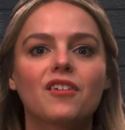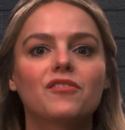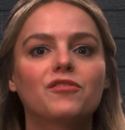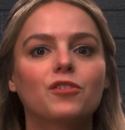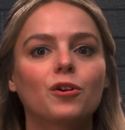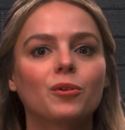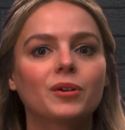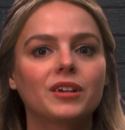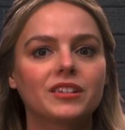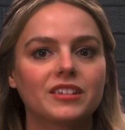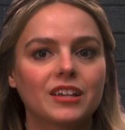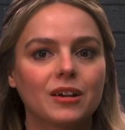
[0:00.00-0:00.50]

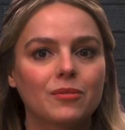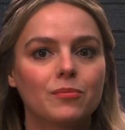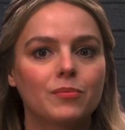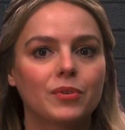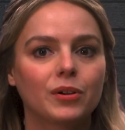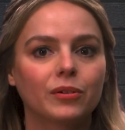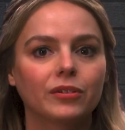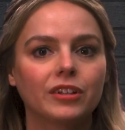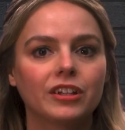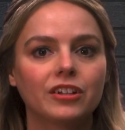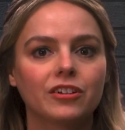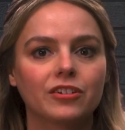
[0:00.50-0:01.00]
Focus on
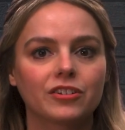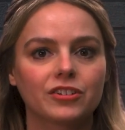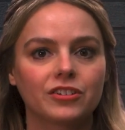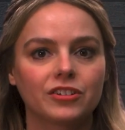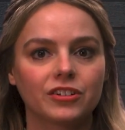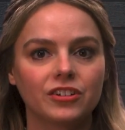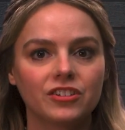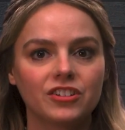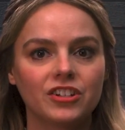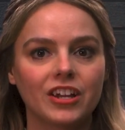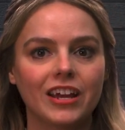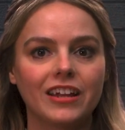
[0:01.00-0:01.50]
building your
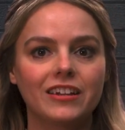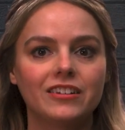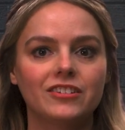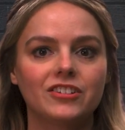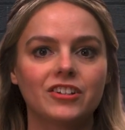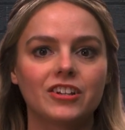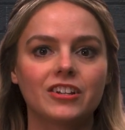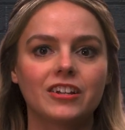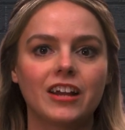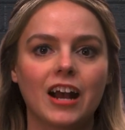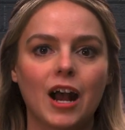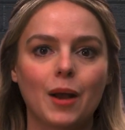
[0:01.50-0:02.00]
search
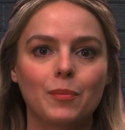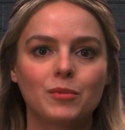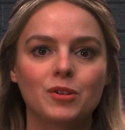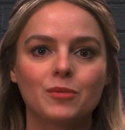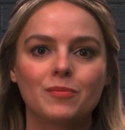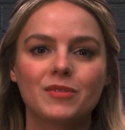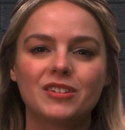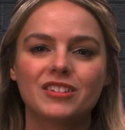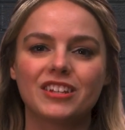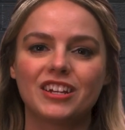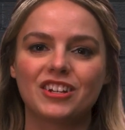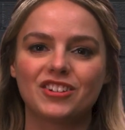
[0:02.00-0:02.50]
engine
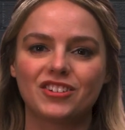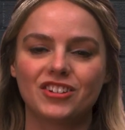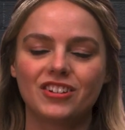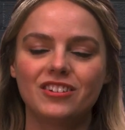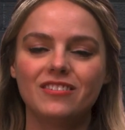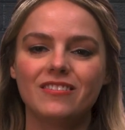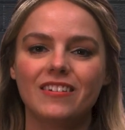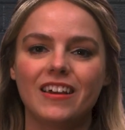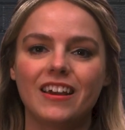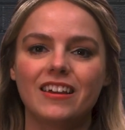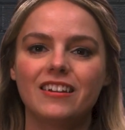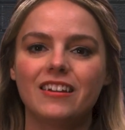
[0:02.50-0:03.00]

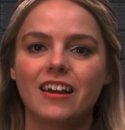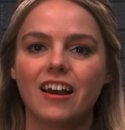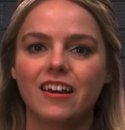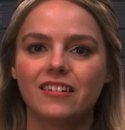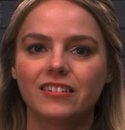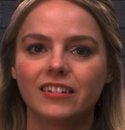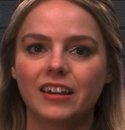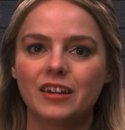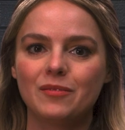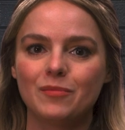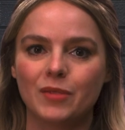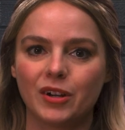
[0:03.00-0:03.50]
optimization and
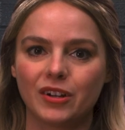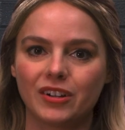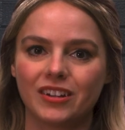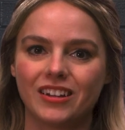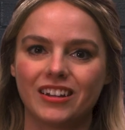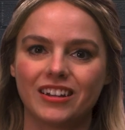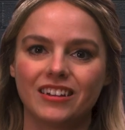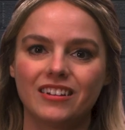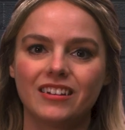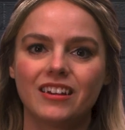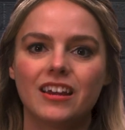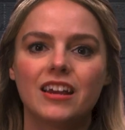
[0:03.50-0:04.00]
online
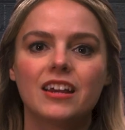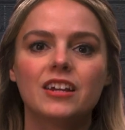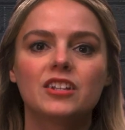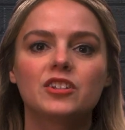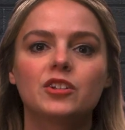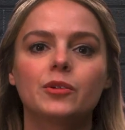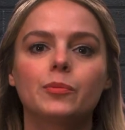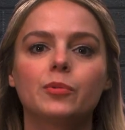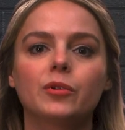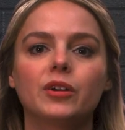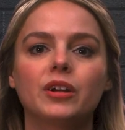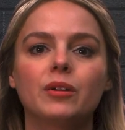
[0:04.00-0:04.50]
marketing
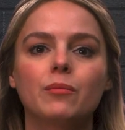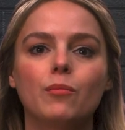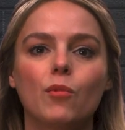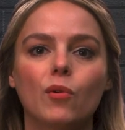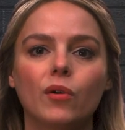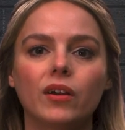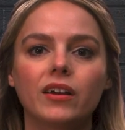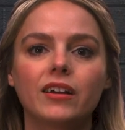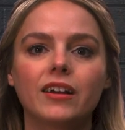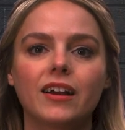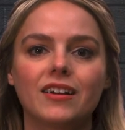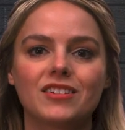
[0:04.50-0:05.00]
to bring
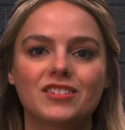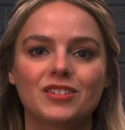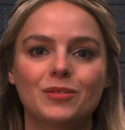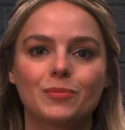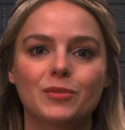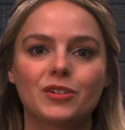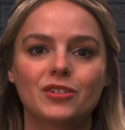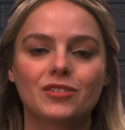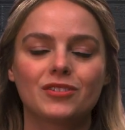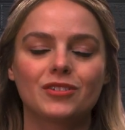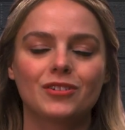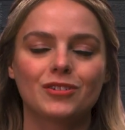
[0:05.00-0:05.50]
more
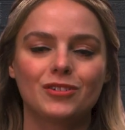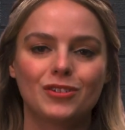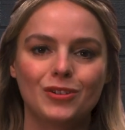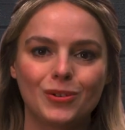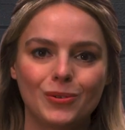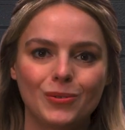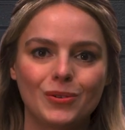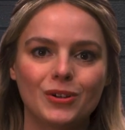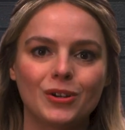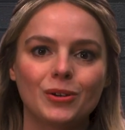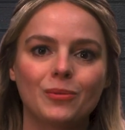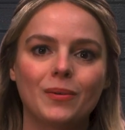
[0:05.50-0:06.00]
customers
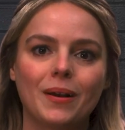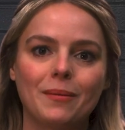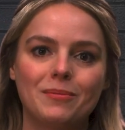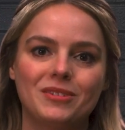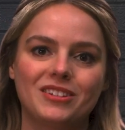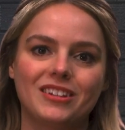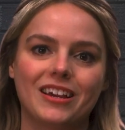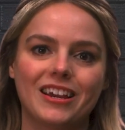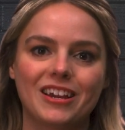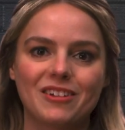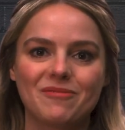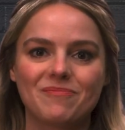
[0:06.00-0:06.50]
to your
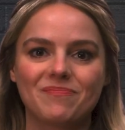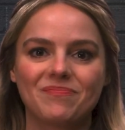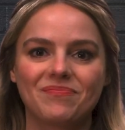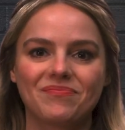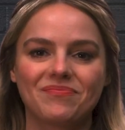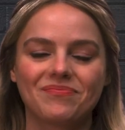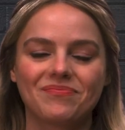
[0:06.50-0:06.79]
website.